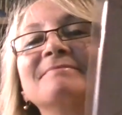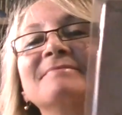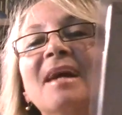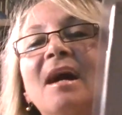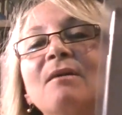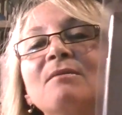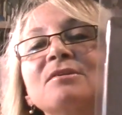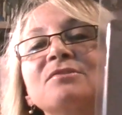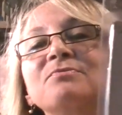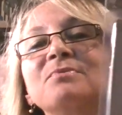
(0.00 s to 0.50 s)

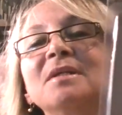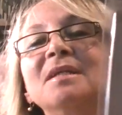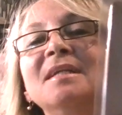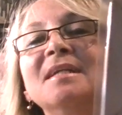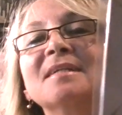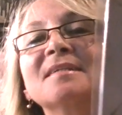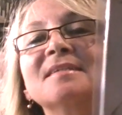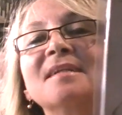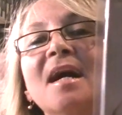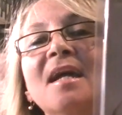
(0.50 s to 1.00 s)
I was really
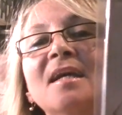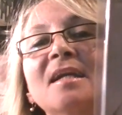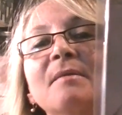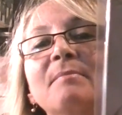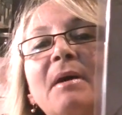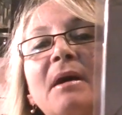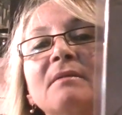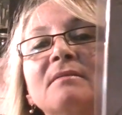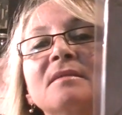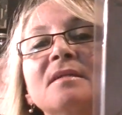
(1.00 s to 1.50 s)
excited
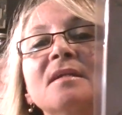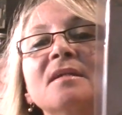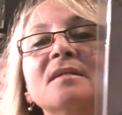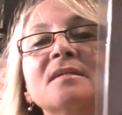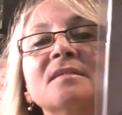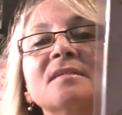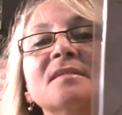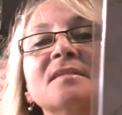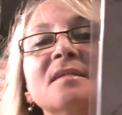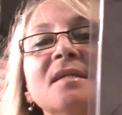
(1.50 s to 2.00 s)
about
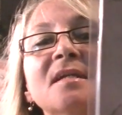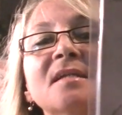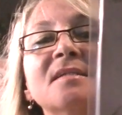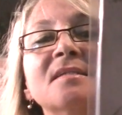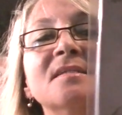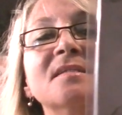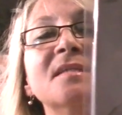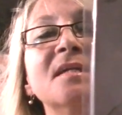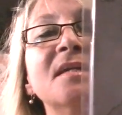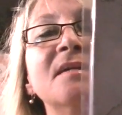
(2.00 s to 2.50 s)
this.
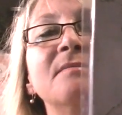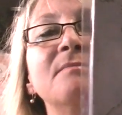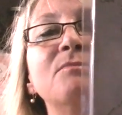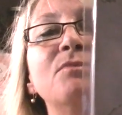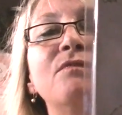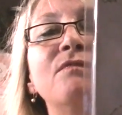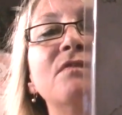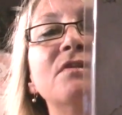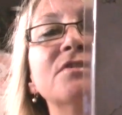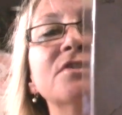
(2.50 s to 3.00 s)
It's the
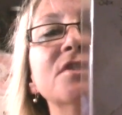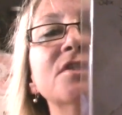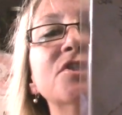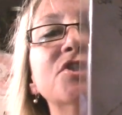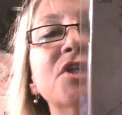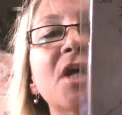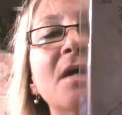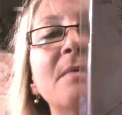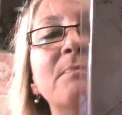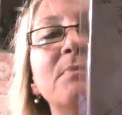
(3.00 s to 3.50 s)
Movers and
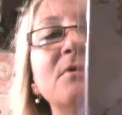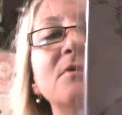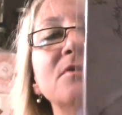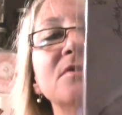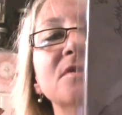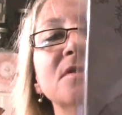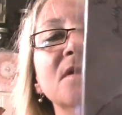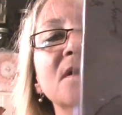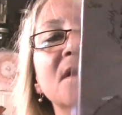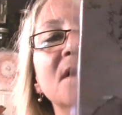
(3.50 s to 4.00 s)

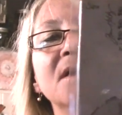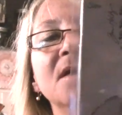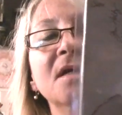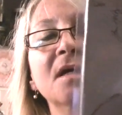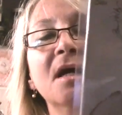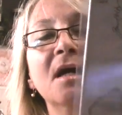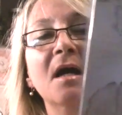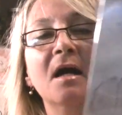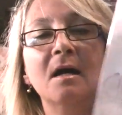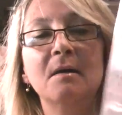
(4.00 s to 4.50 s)
Shapers,
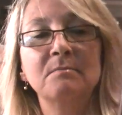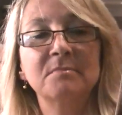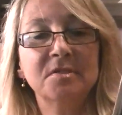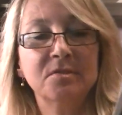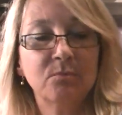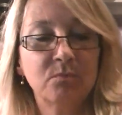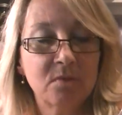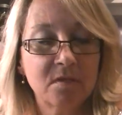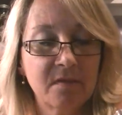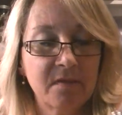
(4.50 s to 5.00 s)

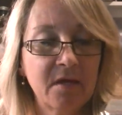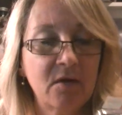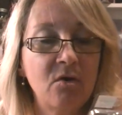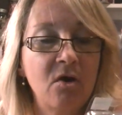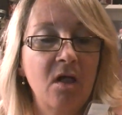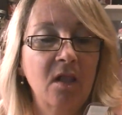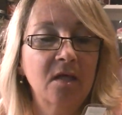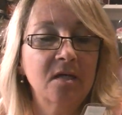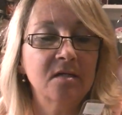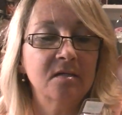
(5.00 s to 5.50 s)
what do they
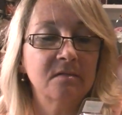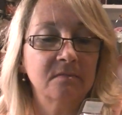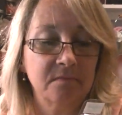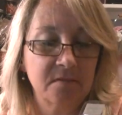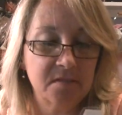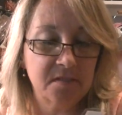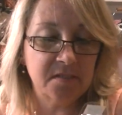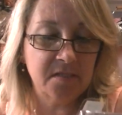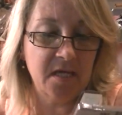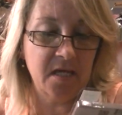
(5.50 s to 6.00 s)
call it?
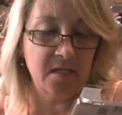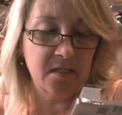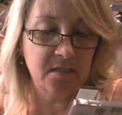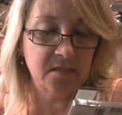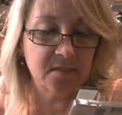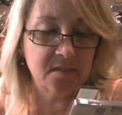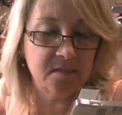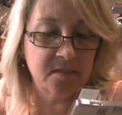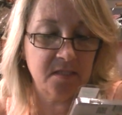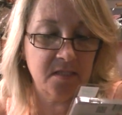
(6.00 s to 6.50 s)
Sand
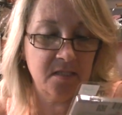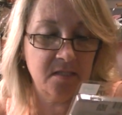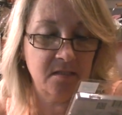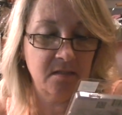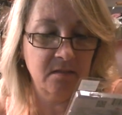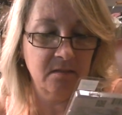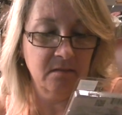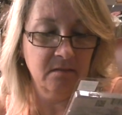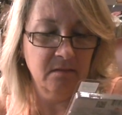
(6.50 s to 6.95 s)
and Sea?